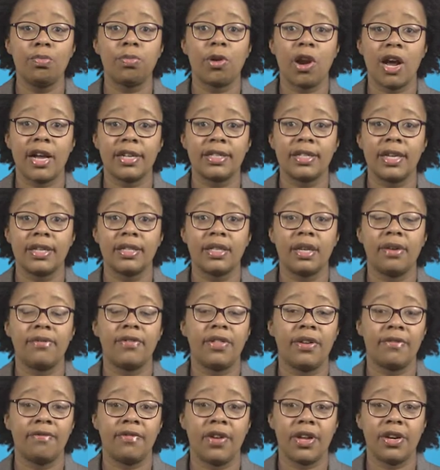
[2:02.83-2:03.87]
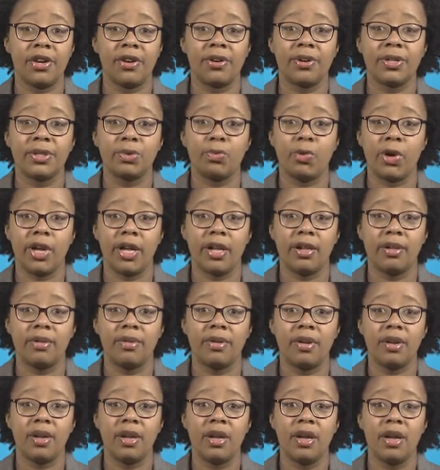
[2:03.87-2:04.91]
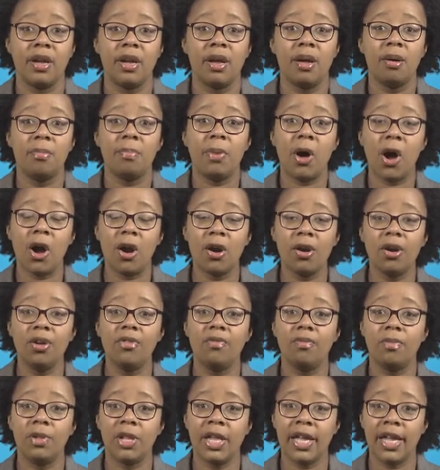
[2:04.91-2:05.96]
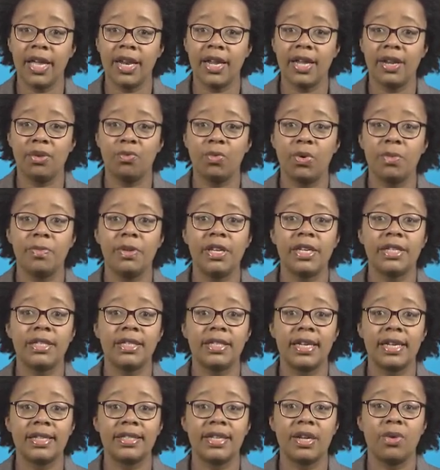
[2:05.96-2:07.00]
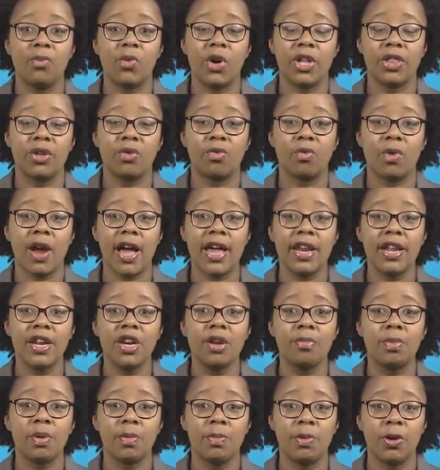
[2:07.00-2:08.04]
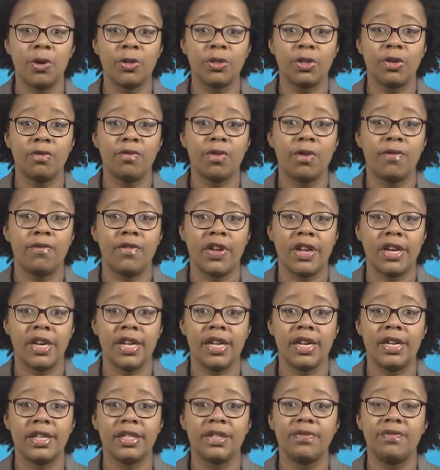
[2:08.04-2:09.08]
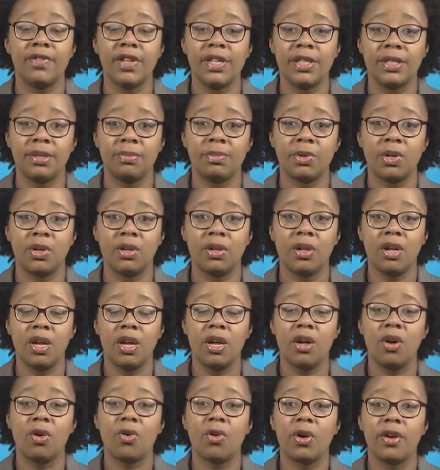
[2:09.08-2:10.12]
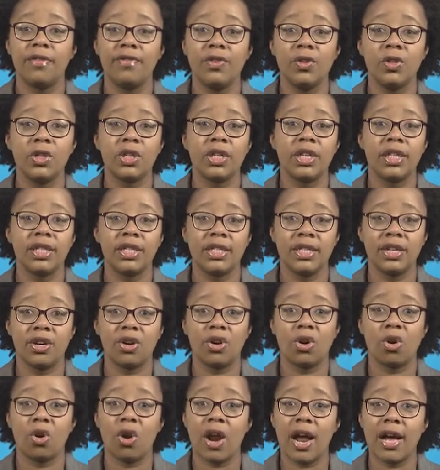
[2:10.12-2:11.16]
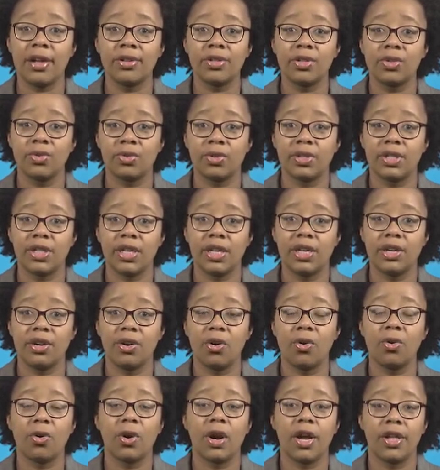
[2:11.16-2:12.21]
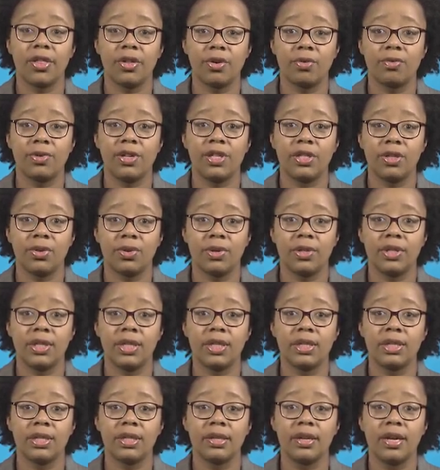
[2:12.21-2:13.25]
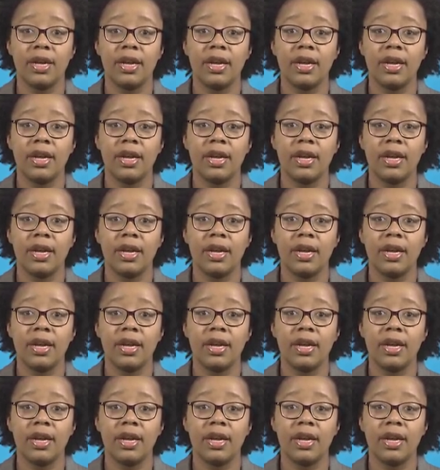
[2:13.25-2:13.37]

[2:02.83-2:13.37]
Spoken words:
process of the funder as well. Part of planning will be assessing whether writing a proposal for funding is feasible, or if you should consider crowdsourcing or other resources.